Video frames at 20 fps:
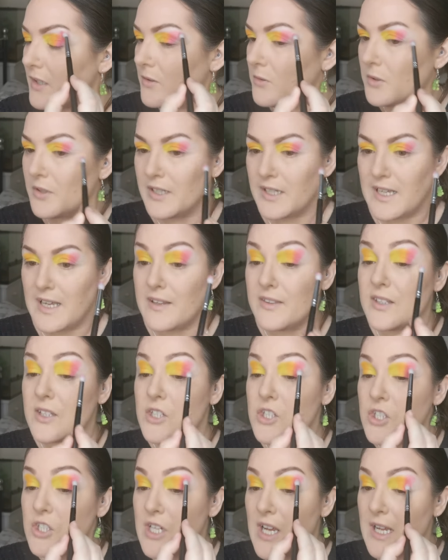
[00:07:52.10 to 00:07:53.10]
I want to get the
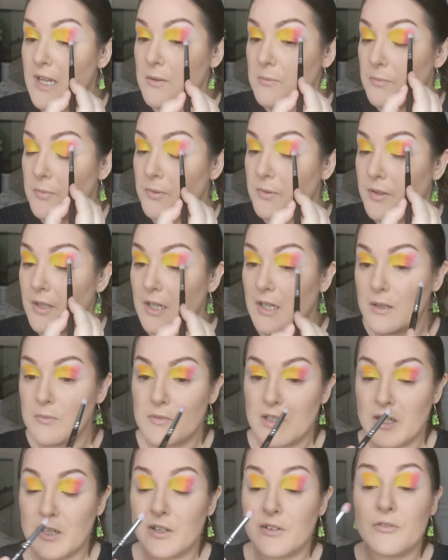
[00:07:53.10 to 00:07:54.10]
shape that
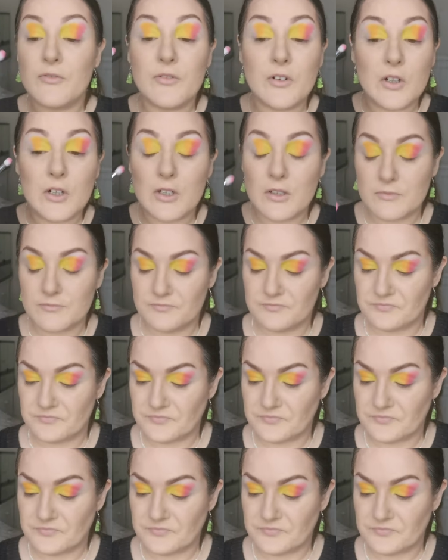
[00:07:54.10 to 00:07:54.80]
I'm going for.